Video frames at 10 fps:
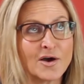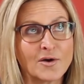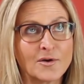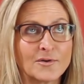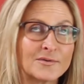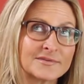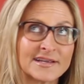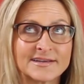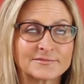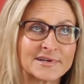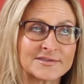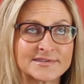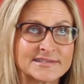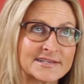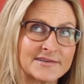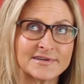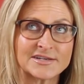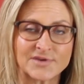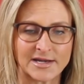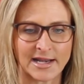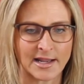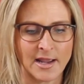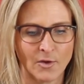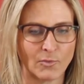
Oh, racial sensitivity training.